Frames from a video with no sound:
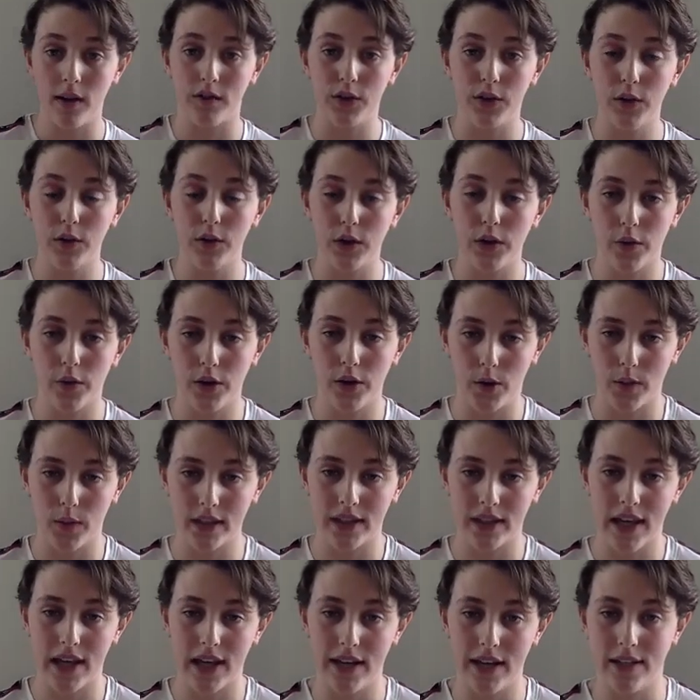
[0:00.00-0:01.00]
If you don't know
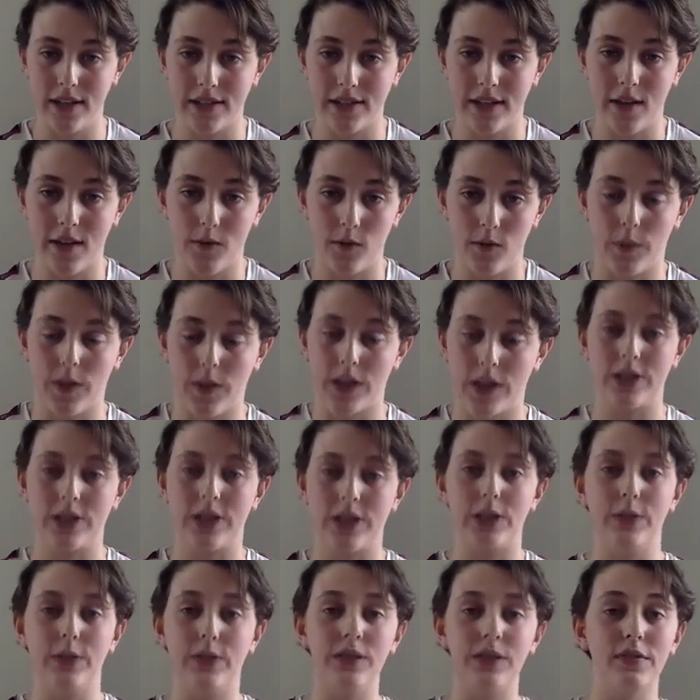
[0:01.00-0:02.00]
what that is, I would watch a
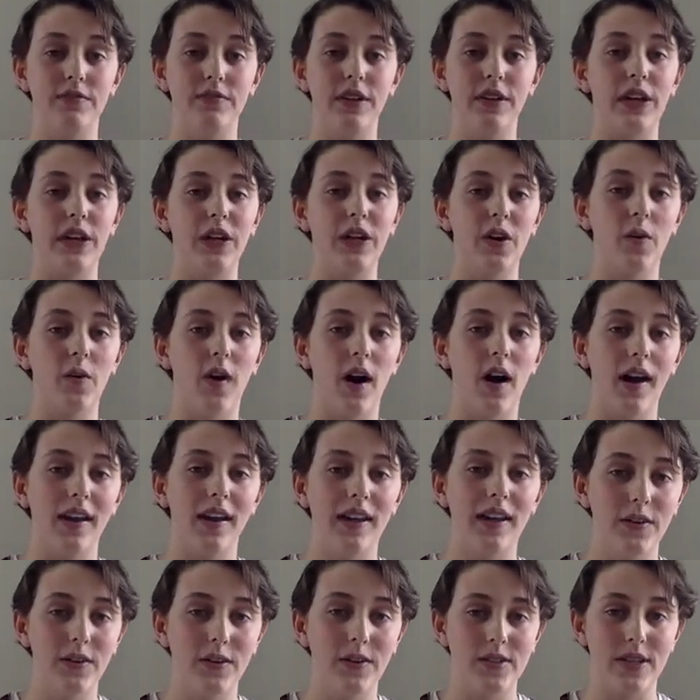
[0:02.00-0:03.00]
YouTube video on
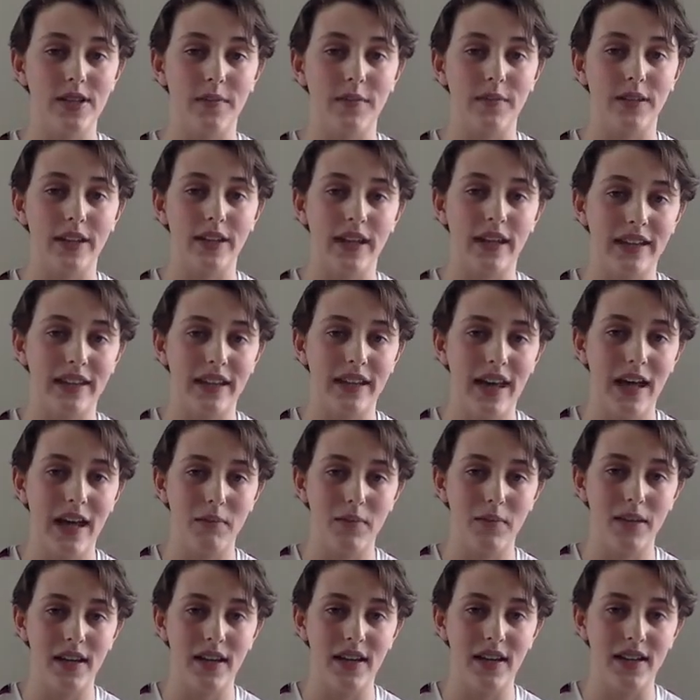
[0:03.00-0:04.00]
it or something like that
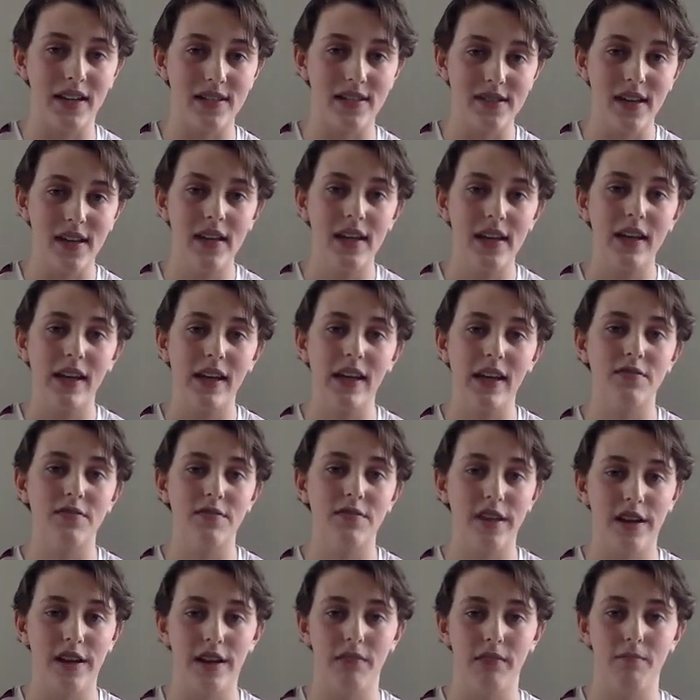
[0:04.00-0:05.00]
because it's
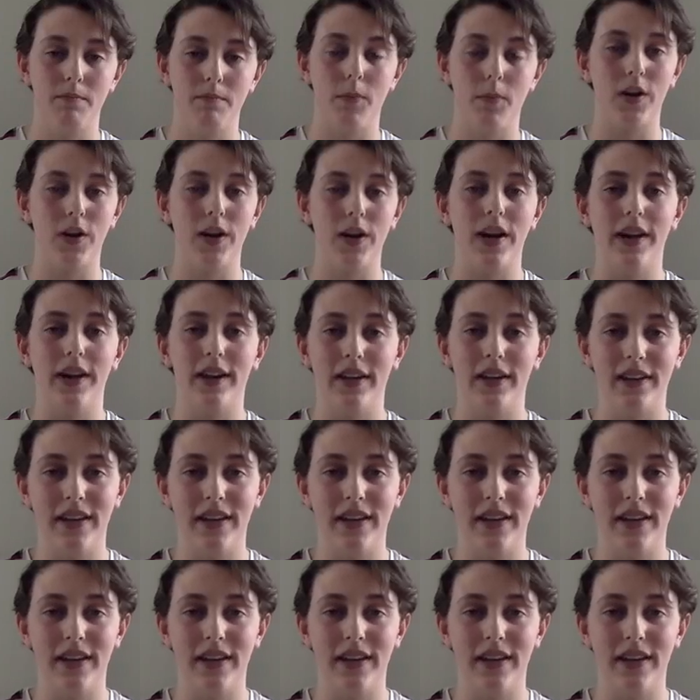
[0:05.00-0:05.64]
very important,